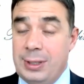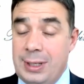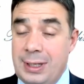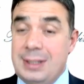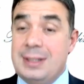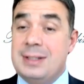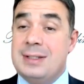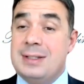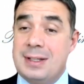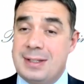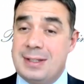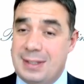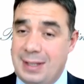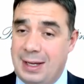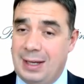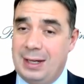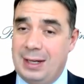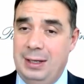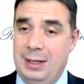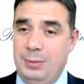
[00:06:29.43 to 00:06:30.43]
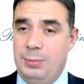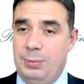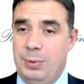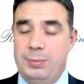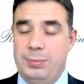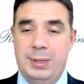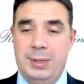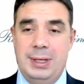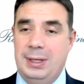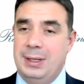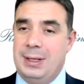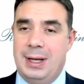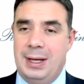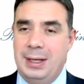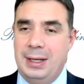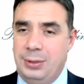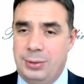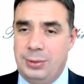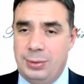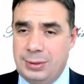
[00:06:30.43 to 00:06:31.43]
Donald is exactly what we need.
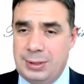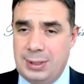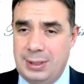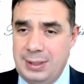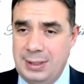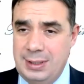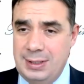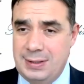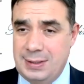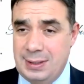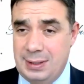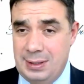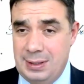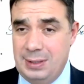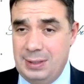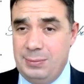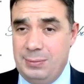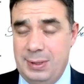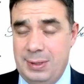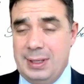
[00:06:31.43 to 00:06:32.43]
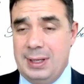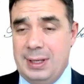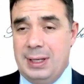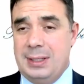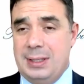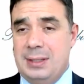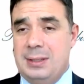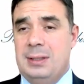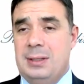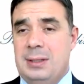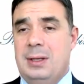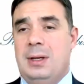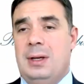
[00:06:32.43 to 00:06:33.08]
I totally disagree with that.